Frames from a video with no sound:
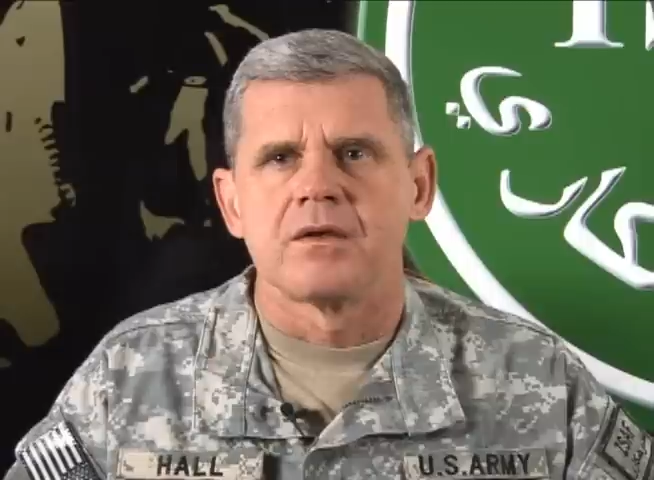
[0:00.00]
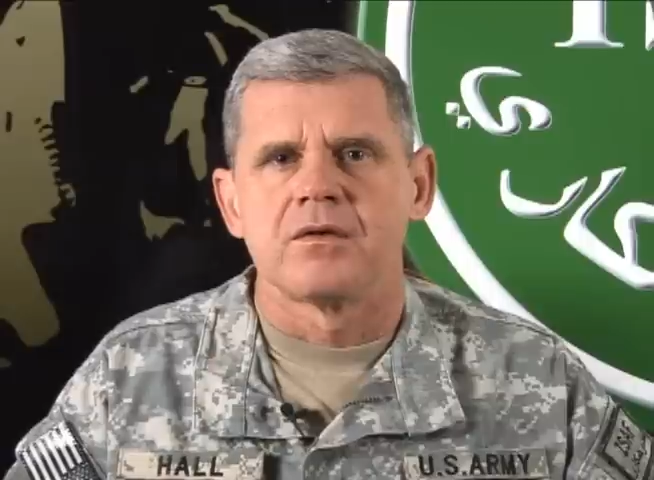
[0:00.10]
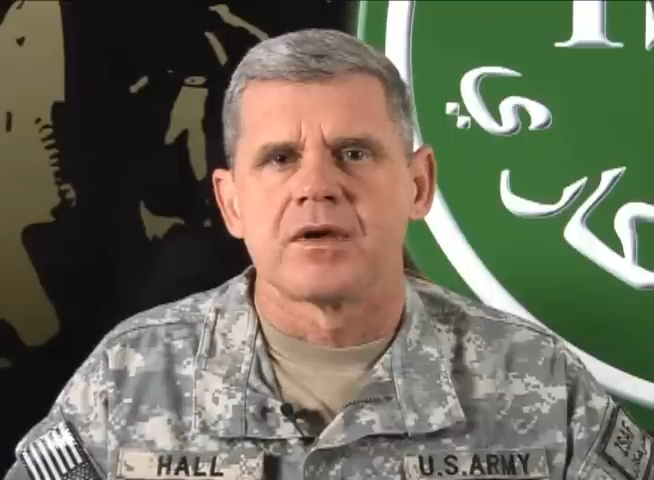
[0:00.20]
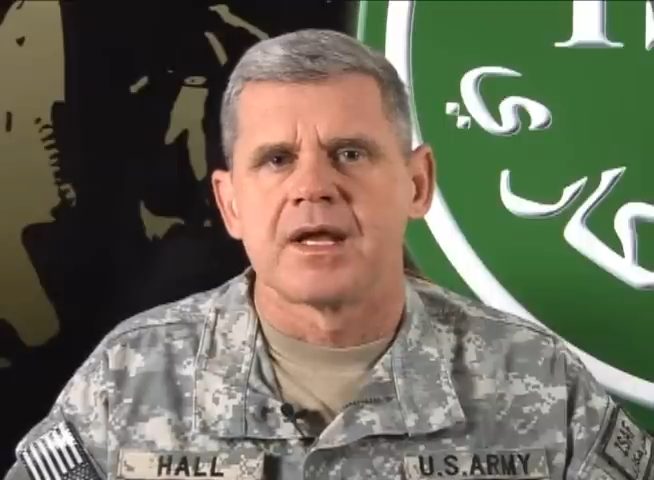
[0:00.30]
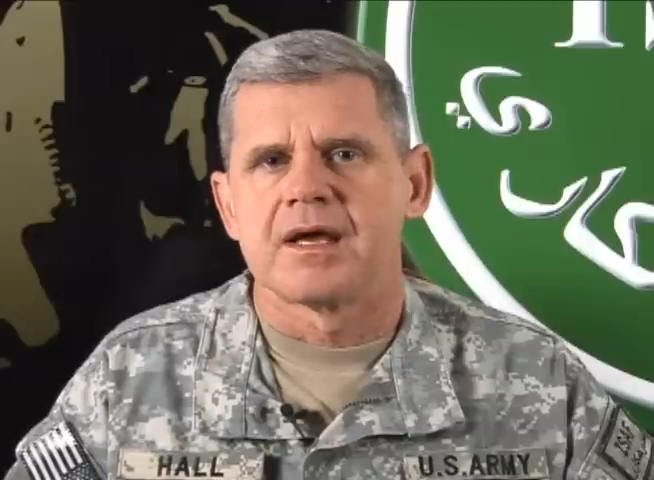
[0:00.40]

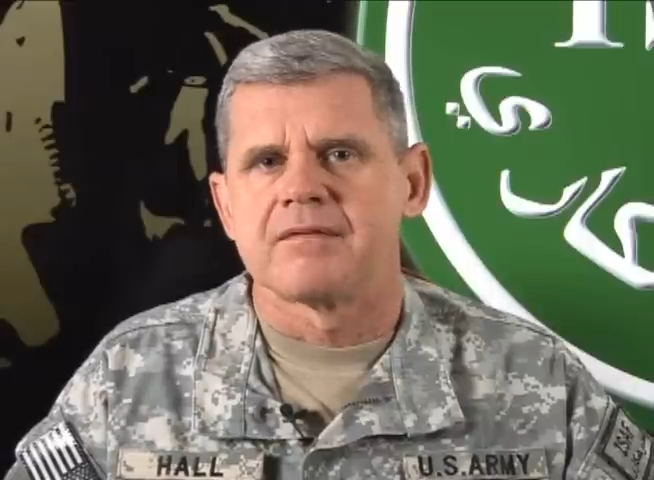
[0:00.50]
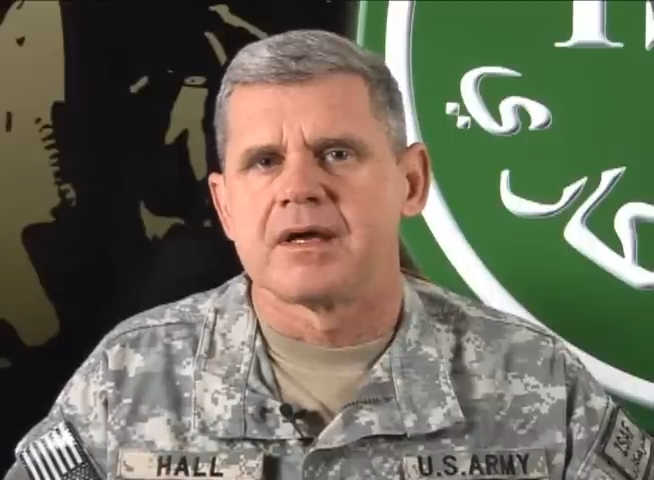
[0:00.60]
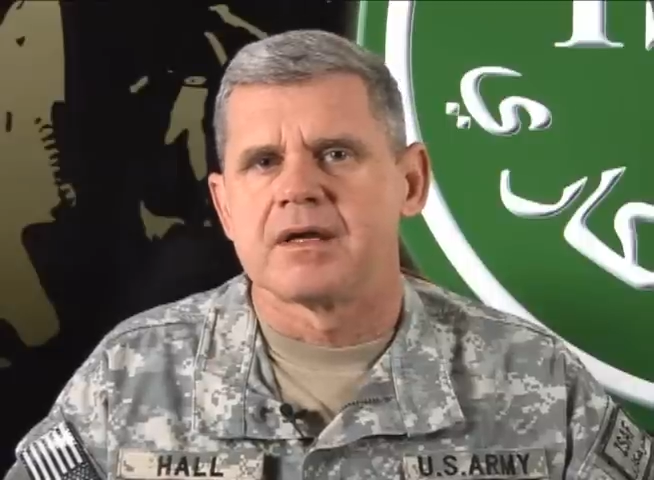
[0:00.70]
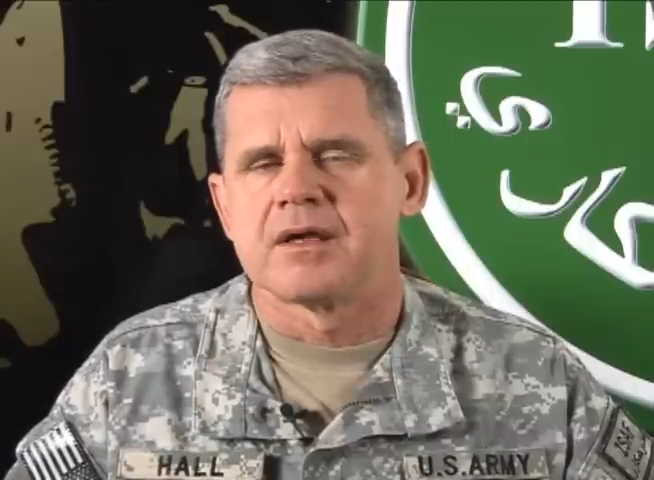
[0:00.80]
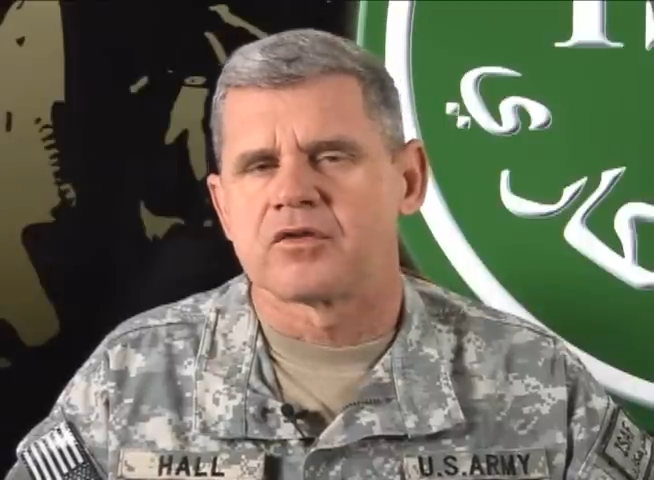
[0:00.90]
you could have
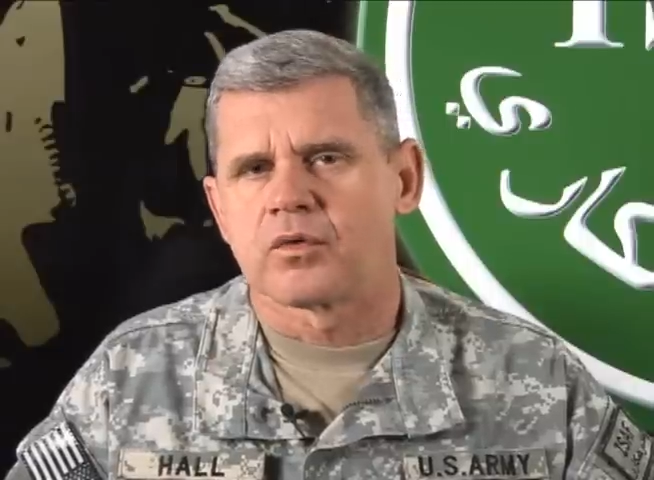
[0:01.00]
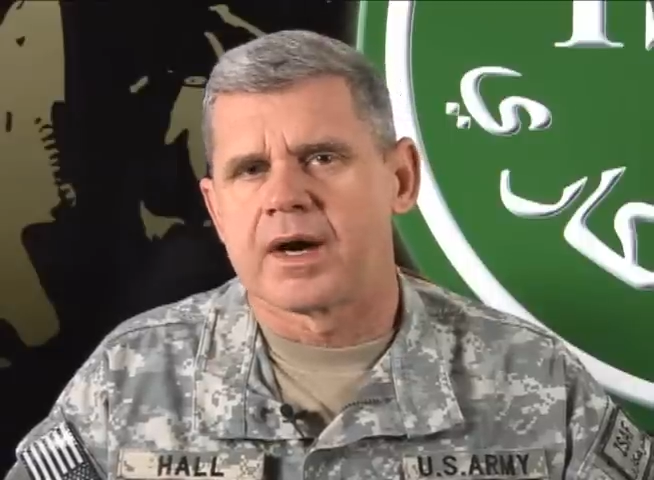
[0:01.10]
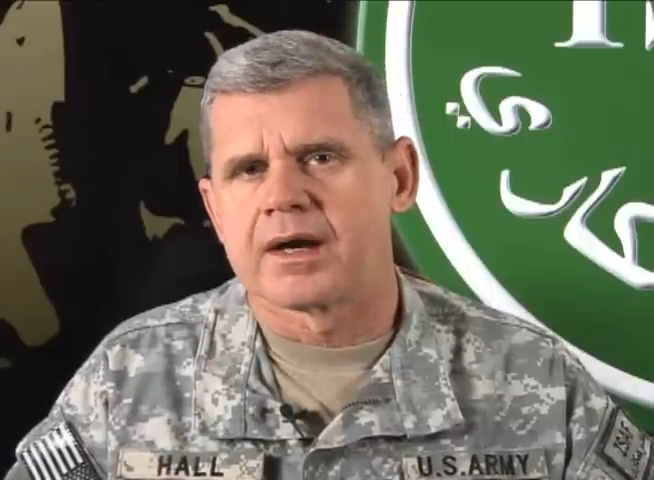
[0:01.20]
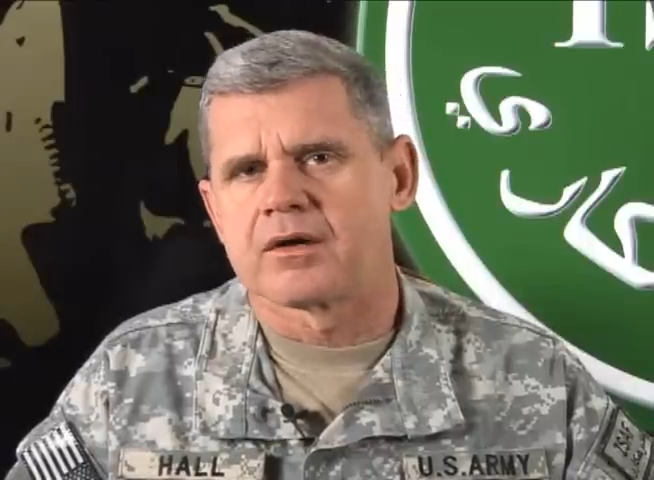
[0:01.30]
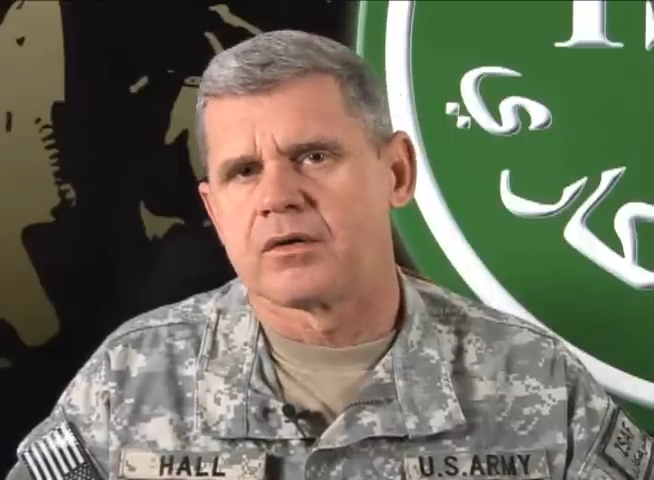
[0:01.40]
a, a
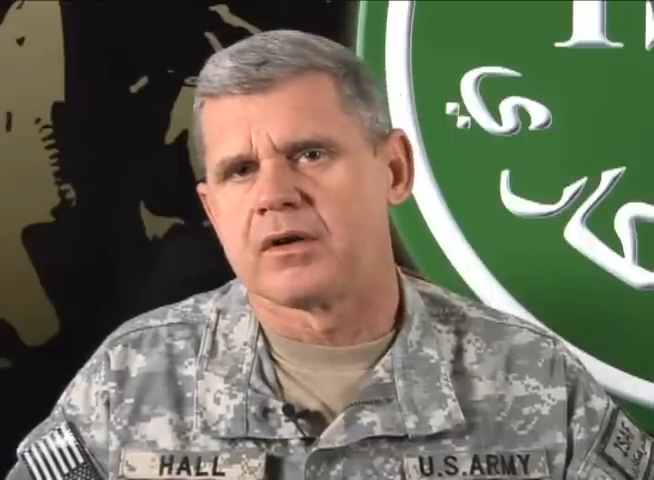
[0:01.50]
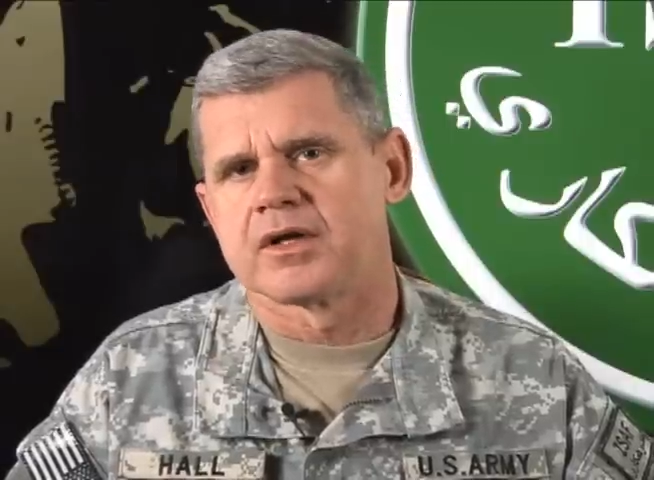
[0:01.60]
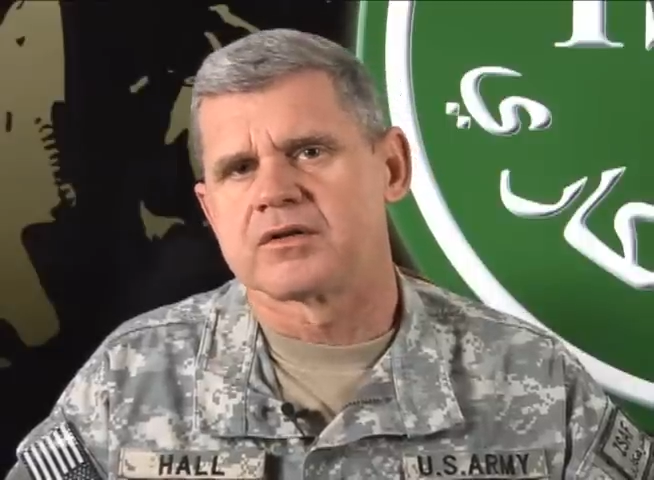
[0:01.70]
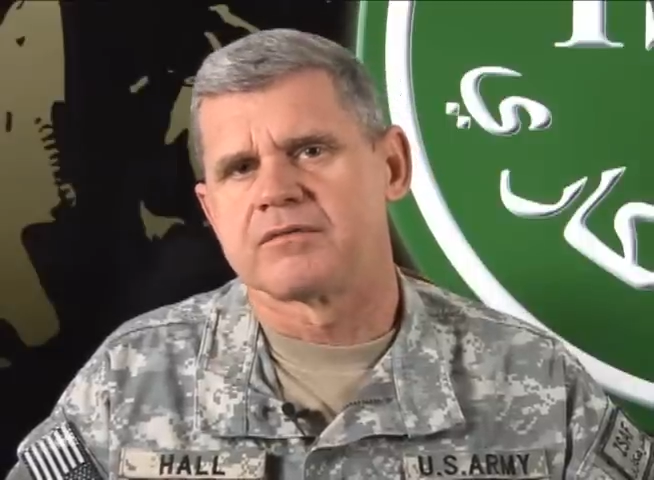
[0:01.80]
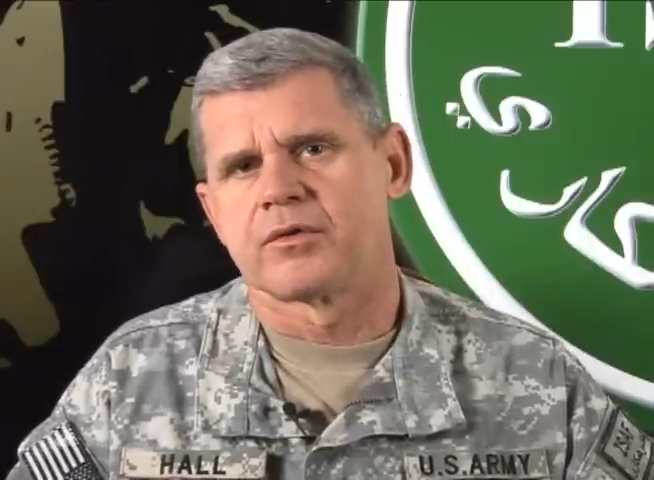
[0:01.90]
squad of
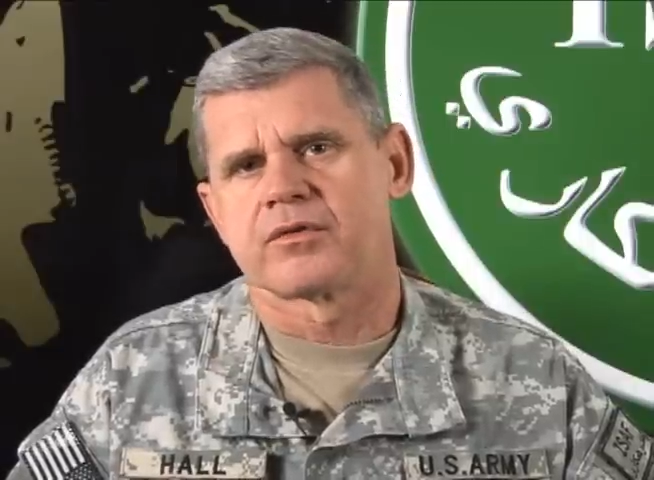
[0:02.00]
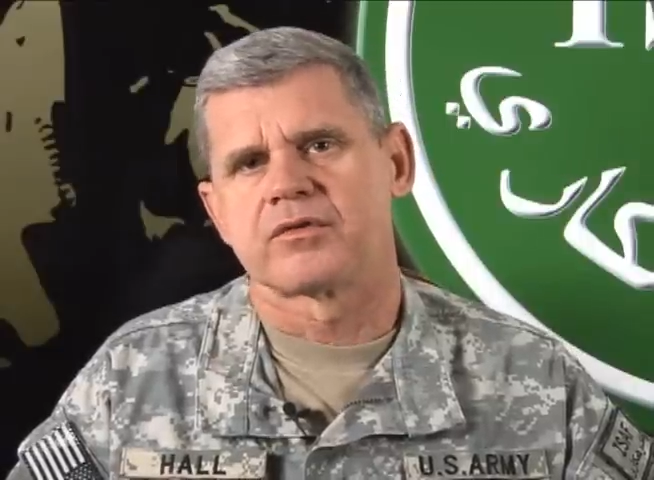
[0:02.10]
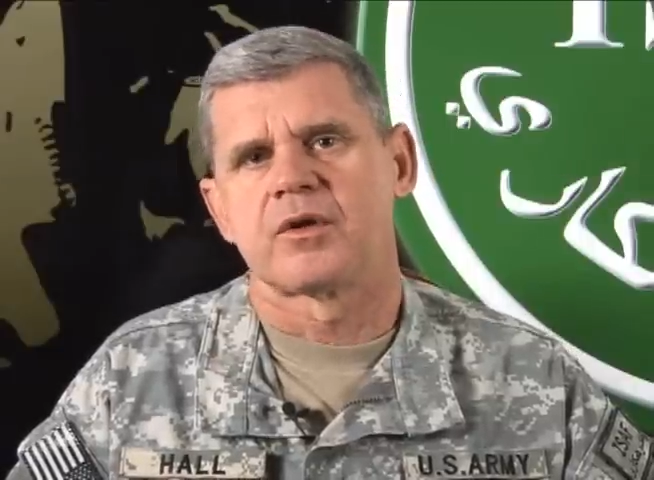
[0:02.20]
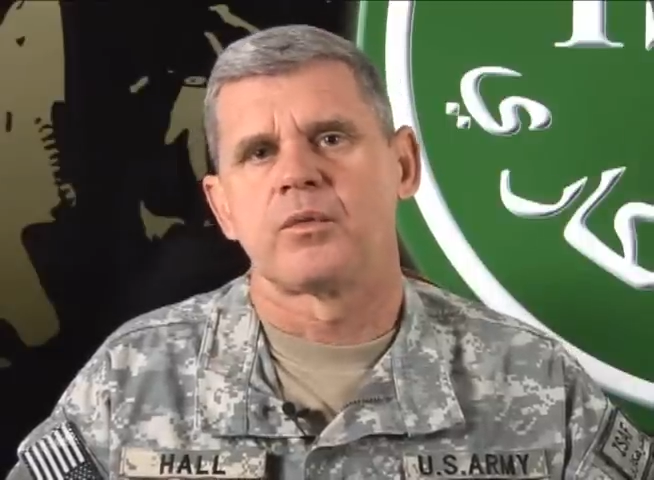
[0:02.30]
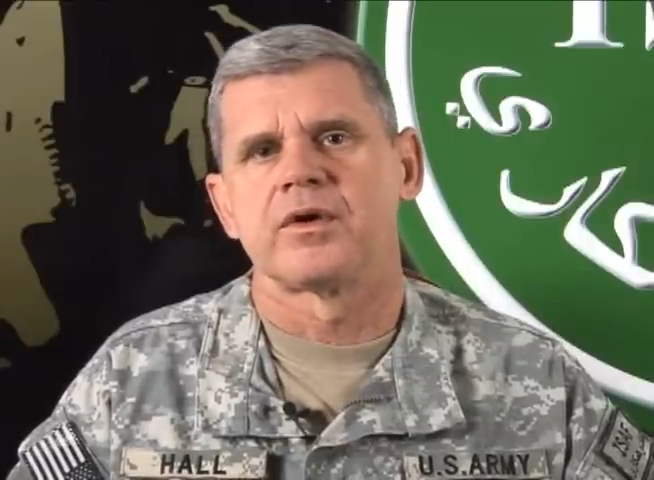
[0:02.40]
coalition forces on